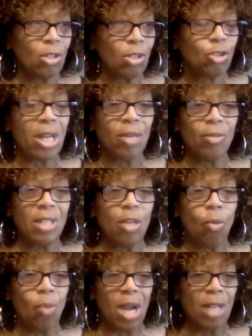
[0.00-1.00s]
generally
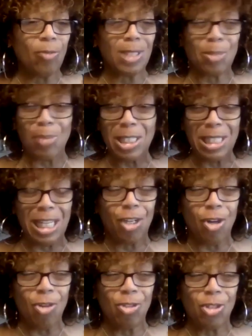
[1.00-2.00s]
the white, especially in
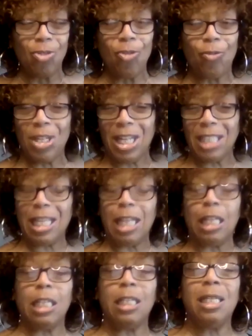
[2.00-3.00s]
coaching, who feel like
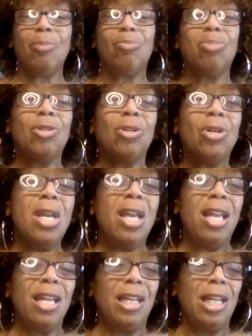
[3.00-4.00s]
they're liberal
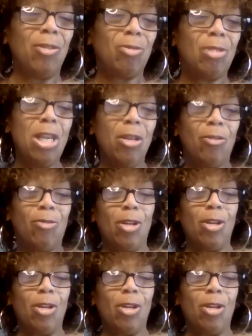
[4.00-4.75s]
and they think and